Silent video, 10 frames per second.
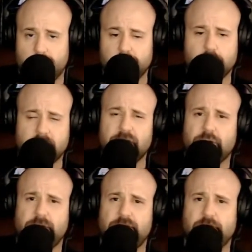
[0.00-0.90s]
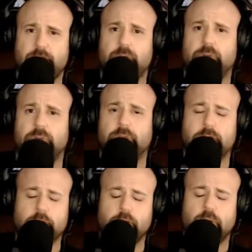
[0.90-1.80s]
You can do it too.
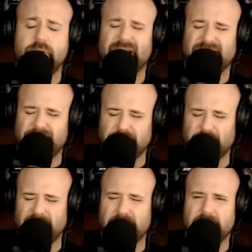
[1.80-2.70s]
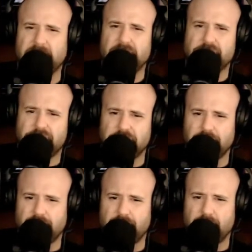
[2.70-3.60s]
You can do it
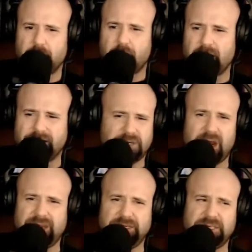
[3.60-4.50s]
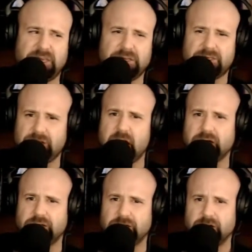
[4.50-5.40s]
too. All right. It's not easy. It
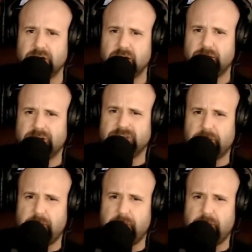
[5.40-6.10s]
sucks, but it's a